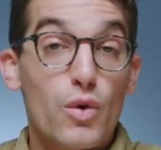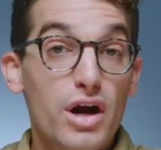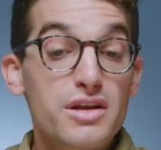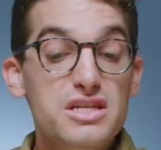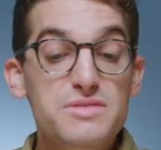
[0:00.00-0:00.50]

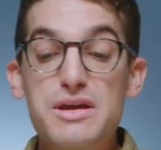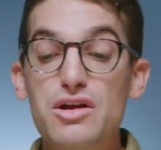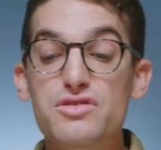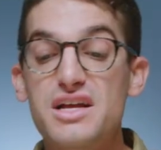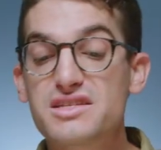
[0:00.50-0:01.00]
Regarding the
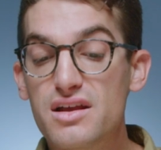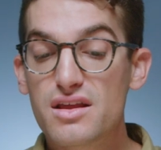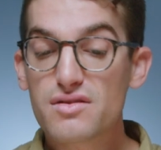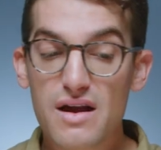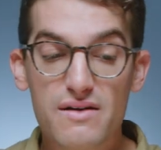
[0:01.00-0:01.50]
speakers, that's
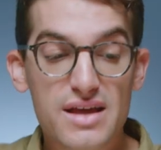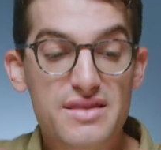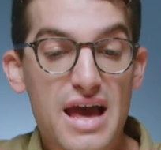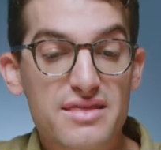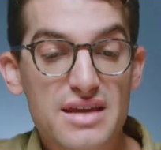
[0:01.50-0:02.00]
another area
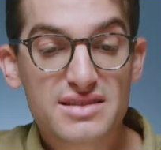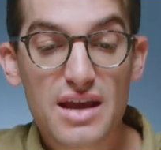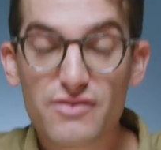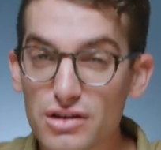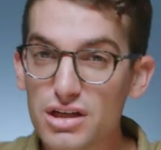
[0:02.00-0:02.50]
that they
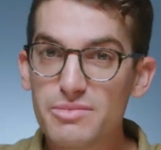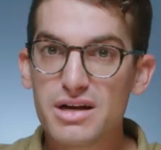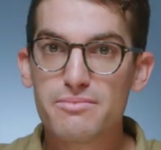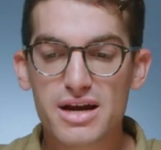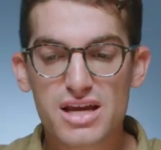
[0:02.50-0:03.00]
saved a little bit
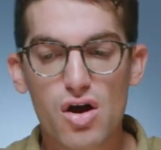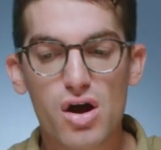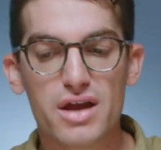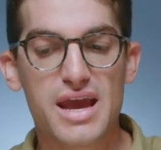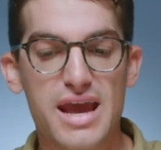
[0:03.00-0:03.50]
of money
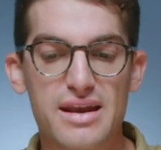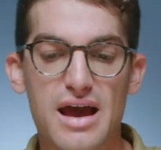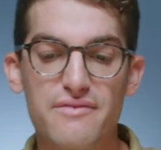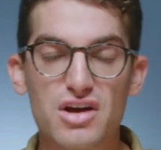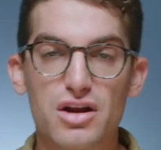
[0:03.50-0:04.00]
on, and
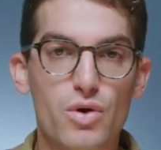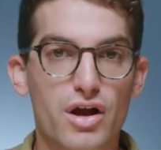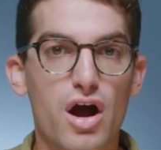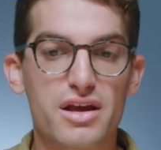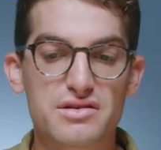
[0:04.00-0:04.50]
I've done a
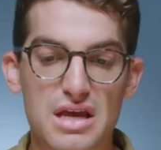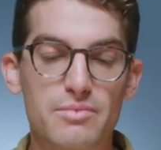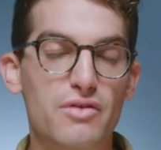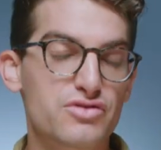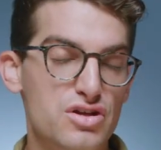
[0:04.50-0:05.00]
quick audio
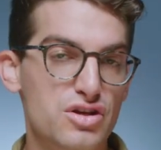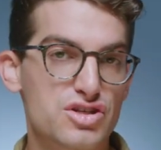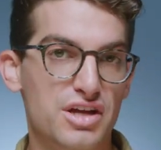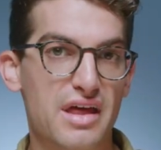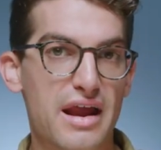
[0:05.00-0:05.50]
sample so you can check that